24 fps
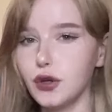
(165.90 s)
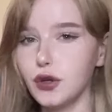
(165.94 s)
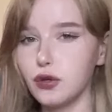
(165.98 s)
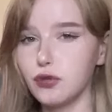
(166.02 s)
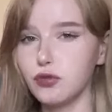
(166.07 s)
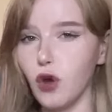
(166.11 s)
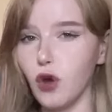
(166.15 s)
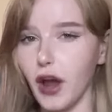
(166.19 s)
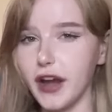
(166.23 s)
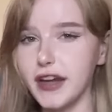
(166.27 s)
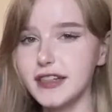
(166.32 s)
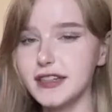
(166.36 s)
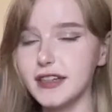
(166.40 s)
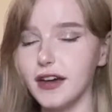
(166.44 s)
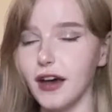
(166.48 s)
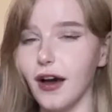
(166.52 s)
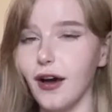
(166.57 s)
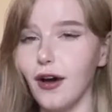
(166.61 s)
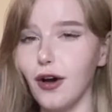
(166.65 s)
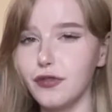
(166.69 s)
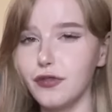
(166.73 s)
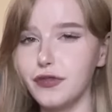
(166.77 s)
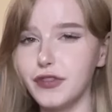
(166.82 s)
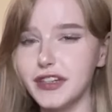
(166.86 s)
The writer
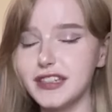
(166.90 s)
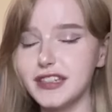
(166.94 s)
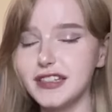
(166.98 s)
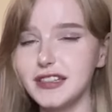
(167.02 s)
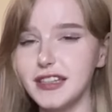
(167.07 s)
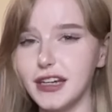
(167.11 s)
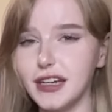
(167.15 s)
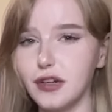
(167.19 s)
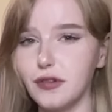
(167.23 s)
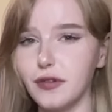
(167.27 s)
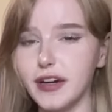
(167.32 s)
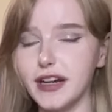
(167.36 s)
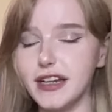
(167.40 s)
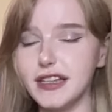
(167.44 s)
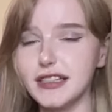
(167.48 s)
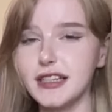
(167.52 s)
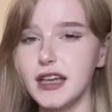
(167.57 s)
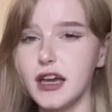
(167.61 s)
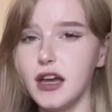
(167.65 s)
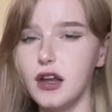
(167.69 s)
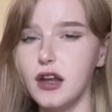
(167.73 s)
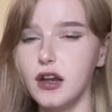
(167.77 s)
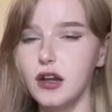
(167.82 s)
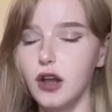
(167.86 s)
of this
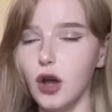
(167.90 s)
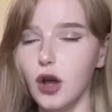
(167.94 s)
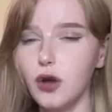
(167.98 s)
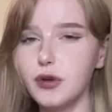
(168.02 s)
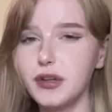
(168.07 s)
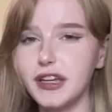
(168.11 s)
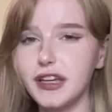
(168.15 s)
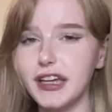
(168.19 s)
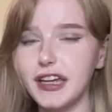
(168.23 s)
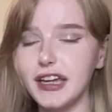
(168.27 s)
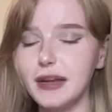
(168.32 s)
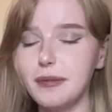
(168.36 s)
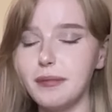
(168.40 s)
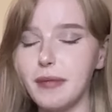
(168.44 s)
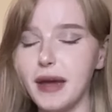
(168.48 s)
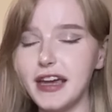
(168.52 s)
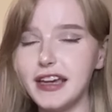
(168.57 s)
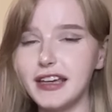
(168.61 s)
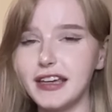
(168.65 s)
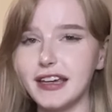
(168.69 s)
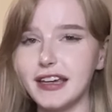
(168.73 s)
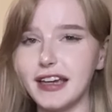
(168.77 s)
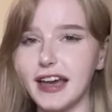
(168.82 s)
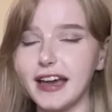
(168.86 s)
series, Loki
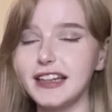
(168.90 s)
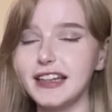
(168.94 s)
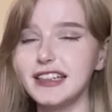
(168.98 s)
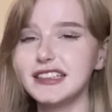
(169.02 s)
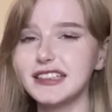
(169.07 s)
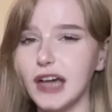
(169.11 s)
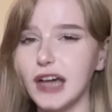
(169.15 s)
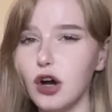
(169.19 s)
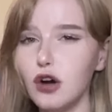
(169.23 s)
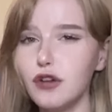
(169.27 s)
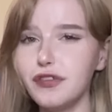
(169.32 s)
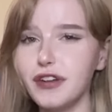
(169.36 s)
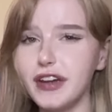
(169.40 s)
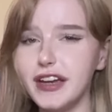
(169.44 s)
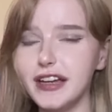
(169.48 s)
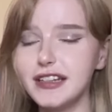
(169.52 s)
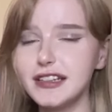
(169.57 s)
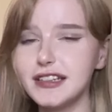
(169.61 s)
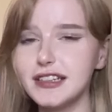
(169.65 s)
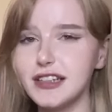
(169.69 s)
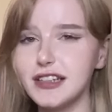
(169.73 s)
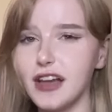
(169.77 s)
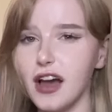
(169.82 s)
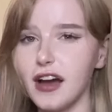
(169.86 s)
making a
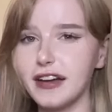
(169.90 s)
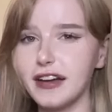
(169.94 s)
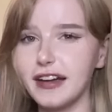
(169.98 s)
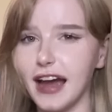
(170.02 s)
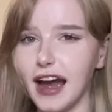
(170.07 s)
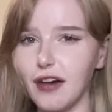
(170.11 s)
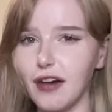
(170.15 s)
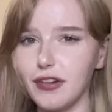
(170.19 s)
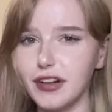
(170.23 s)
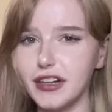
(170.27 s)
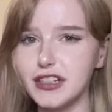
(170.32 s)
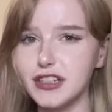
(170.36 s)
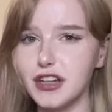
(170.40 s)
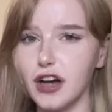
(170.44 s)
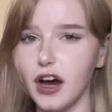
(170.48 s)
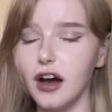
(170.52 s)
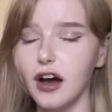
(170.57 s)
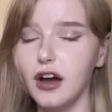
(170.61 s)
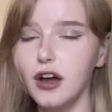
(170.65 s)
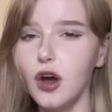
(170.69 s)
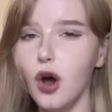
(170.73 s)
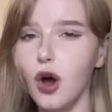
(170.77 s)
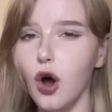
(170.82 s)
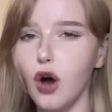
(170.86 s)
self-insert
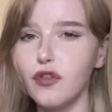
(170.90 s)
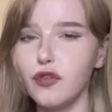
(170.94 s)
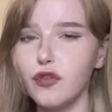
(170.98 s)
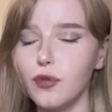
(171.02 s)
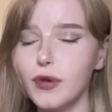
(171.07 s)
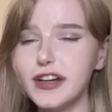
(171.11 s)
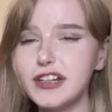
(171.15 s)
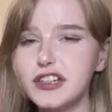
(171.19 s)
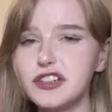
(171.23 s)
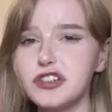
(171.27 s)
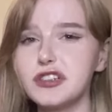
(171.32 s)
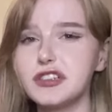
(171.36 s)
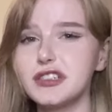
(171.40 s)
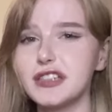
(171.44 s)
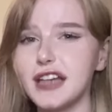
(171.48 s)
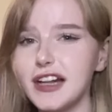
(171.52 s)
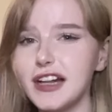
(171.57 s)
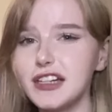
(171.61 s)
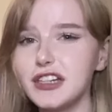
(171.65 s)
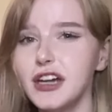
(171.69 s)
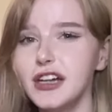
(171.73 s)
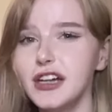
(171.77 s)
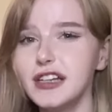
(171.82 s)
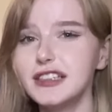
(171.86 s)
character of which
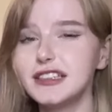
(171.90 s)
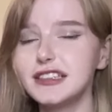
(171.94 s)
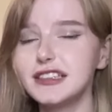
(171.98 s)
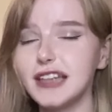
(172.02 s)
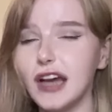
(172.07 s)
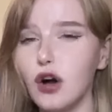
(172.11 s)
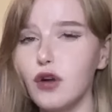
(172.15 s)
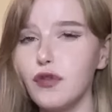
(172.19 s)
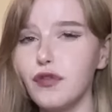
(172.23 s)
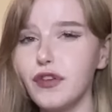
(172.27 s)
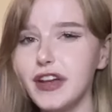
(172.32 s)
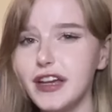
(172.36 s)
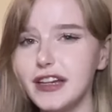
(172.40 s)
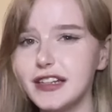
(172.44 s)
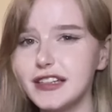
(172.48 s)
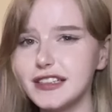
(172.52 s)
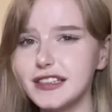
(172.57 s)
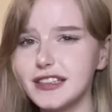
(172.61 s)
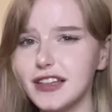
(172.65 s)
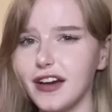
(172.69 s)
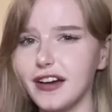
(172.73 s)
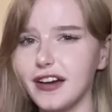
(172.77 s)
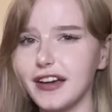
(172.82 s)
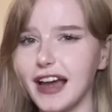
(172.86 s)
said self
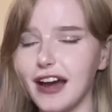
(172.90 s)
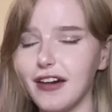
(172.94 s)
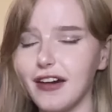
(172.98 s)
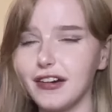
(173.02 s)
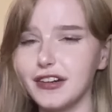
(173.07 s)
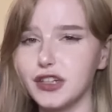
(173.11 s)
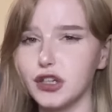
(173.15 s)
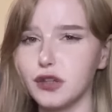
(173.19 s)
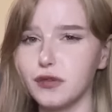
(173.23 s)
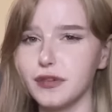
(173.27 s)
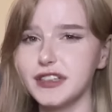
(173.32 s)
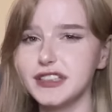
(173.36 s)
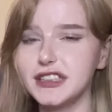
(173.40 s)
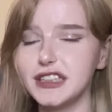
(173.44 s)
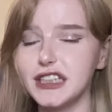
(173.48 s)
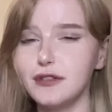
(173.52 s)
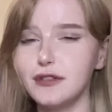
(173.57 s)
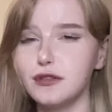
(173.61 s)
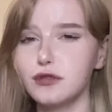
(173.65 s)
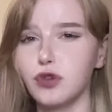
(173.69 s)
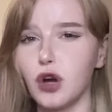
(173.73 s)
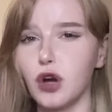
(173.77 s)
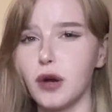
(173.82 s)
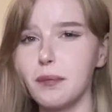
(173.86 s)
insert character
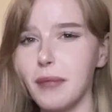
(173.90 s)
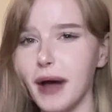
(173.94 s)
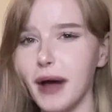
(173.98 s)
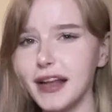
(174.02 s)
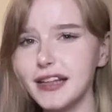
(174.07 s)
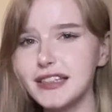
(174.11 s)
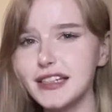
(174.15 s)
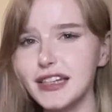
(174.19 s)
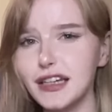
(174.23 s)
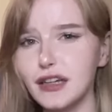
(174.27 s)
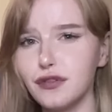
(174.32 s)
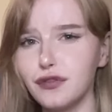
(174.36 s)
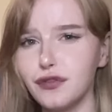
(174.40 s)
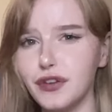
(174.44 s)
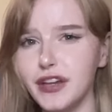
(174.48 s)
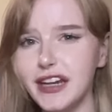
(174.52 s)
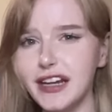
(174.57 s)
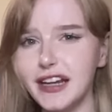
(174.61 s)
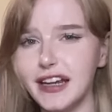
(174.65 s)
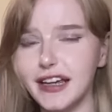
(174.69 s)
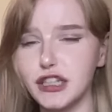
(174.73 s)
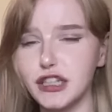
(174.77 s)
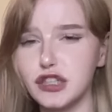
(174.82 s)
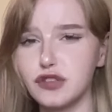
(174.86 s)
receives romantic
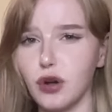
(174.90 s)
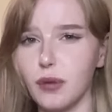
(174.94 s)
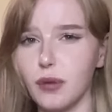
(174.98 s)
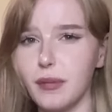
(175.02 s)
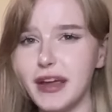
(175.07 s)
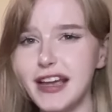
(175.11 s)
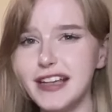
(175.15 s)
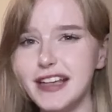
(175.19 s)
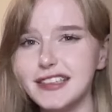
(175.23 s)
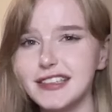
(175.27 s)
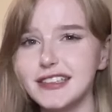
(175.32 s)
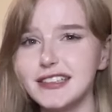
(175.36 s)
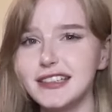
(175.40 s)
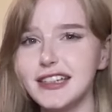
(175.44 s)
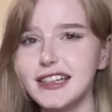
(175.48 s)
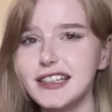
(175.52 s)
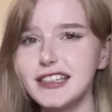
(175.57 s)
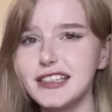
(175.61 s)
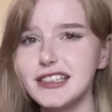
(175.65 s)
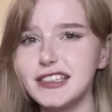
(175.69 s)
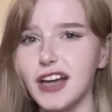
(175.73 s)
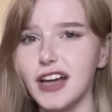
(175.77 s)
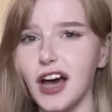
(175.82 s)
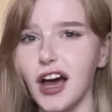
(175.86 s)
feelings from his
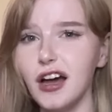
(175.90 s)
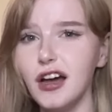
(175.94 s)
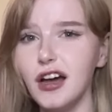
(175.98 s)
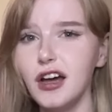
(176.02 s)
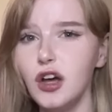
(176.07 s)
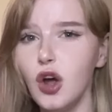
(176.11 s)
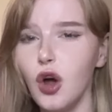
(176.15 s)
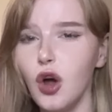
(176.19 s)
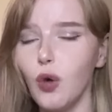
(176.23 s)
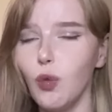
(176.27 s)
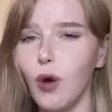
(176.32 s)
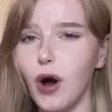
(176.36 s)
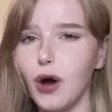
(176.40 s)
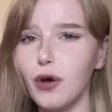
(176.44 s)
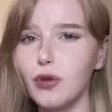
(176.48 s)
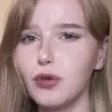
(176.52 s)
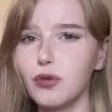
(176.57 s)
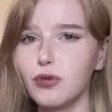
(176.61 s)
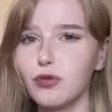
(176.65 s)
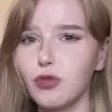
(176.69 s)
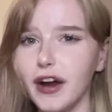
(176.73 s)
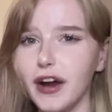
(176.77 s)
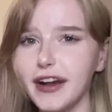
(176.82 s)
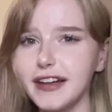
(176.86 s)
sister, while
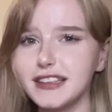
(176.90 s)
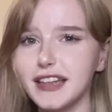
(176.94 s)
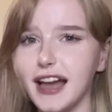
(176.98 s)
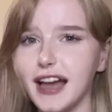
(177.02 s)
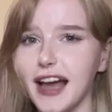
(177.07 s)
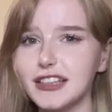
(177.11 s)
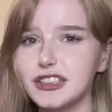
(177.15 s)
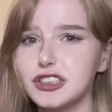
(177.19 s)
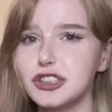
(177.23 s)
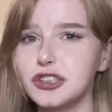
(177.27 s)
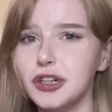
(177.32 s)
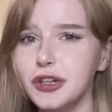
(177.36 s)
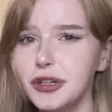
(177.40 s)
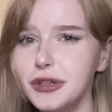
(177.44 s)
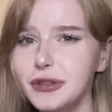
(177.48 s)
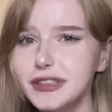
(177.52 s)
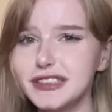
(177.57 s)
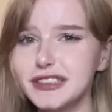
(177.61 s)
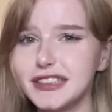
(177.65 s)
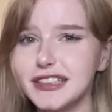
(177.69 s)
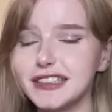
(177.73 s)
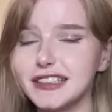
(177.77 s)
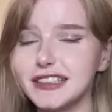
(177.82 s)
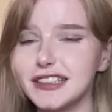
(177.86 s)
the writer has two
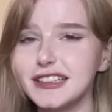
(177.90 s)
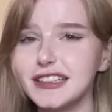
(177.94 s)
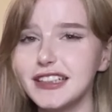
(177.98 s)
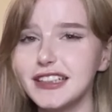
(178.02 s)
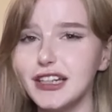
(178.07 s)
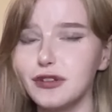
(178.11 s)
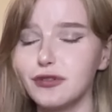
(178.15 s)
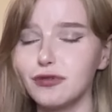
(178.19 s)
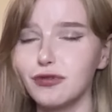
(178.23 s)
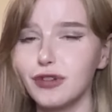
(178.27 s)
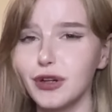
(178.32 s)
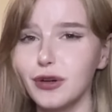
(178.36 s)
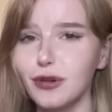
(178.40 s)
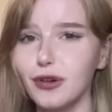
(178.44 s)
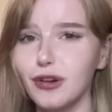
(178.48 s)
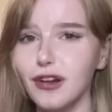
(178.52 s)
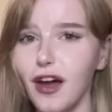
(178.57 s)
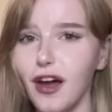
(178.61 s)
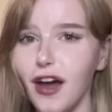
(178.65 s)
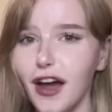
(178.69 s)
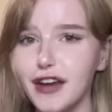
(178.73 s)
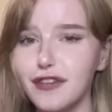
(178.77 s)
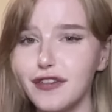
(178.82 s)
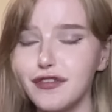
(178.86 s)
sisters in real
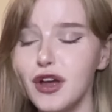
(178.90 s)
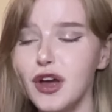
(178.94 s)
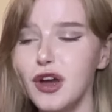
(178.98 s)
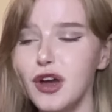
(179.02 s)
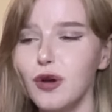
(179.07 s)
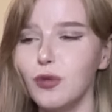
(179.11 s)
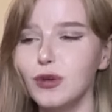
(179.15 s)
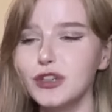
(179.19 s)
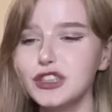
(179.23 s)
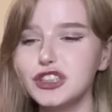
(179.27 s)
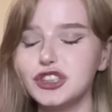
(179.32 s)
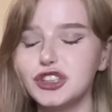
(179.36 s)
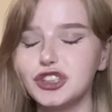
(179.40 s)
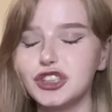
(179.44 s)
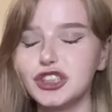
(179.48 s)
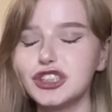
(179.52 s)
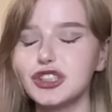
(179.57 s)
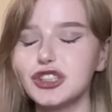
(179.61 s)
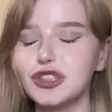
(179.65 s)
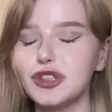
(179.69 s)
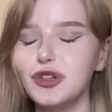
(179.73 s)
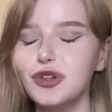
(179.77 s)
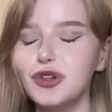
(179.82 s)
life, was just